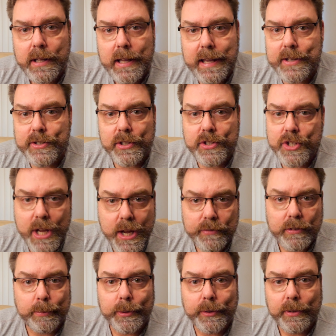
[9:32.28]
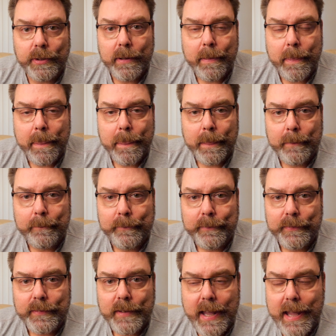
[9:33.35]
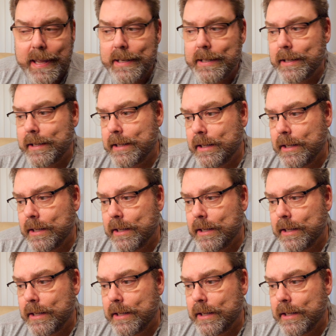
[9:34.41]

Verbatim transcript: is achievable. And